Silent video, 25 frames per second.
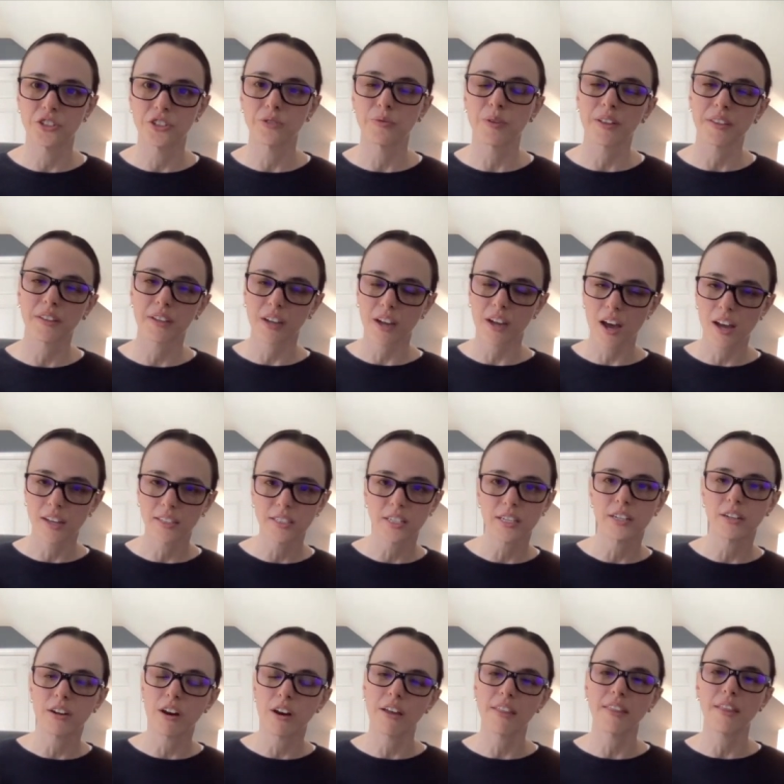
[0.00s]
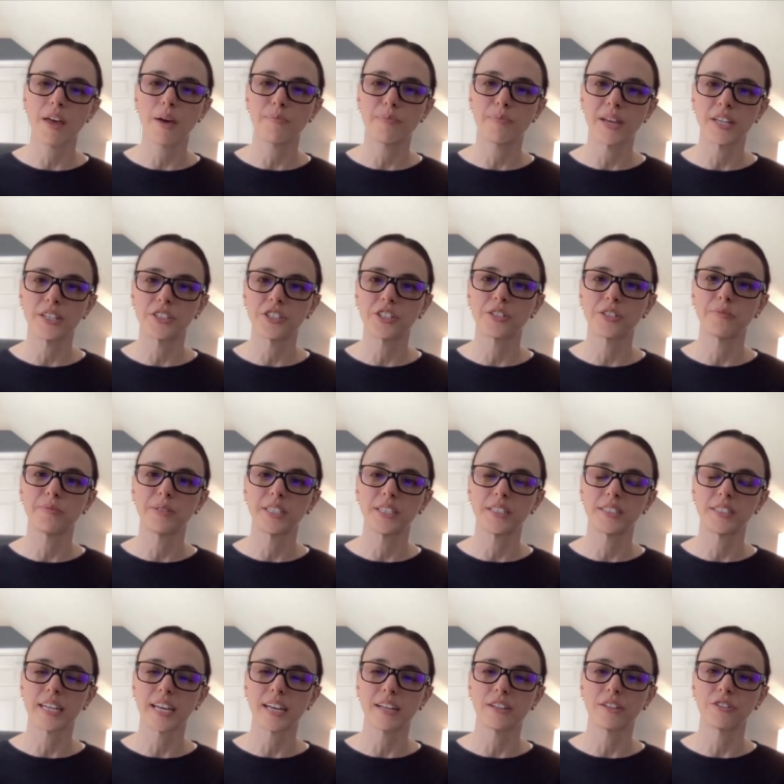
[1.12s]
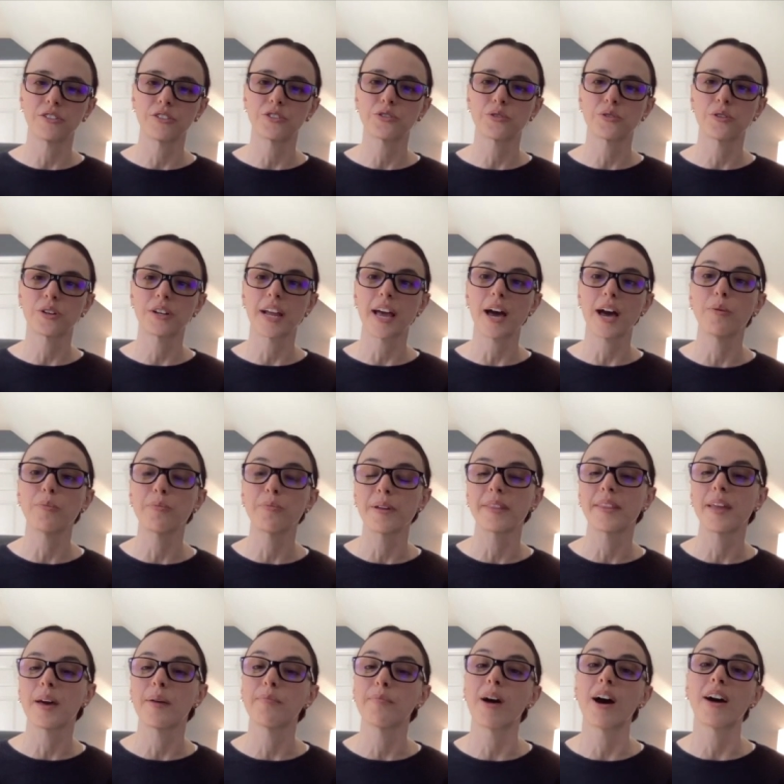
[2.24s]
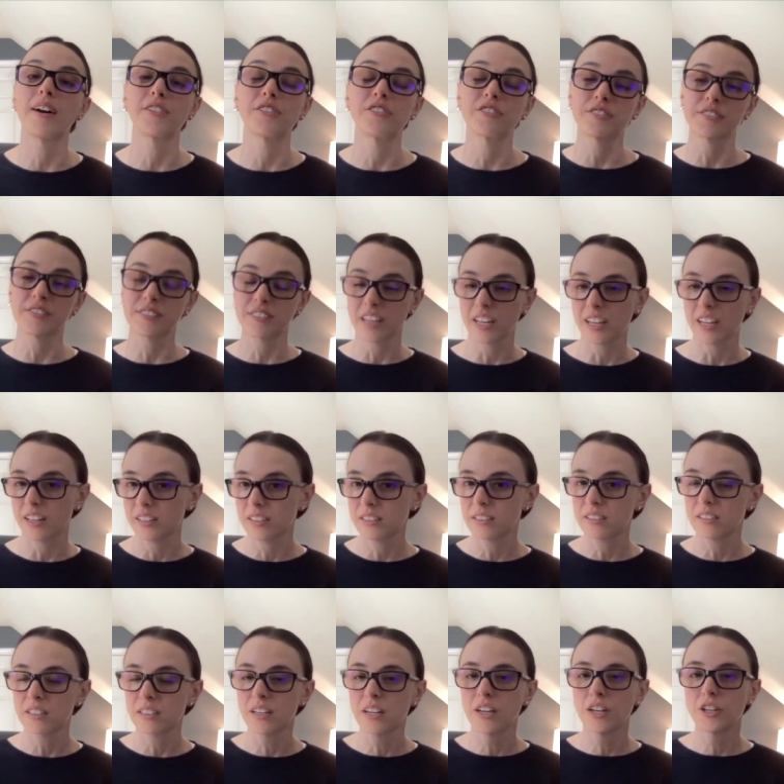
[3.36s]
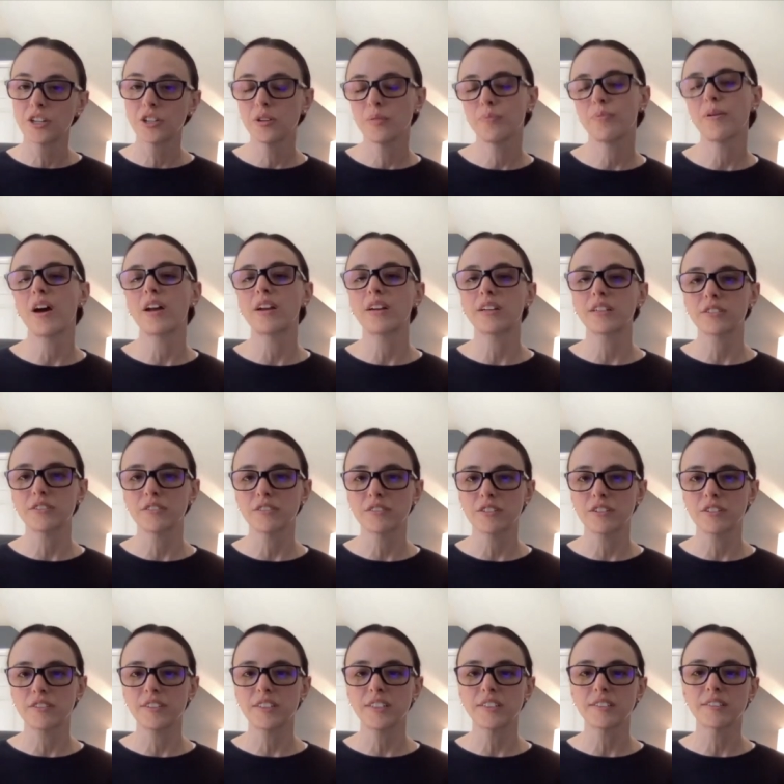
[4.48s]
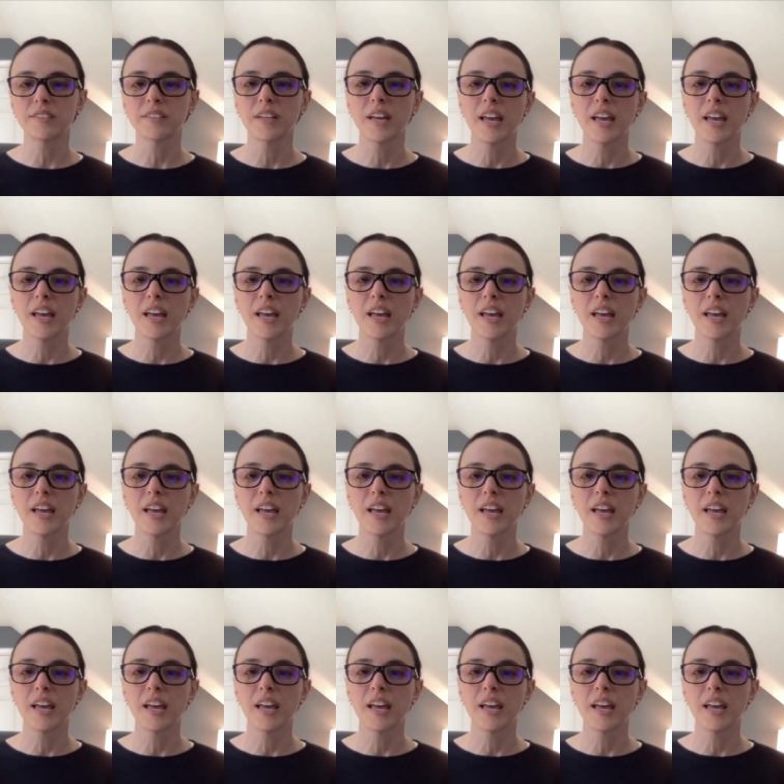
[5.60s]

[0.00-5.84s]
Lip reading: you want the content on that page to be tailored toward helping them understand your product or service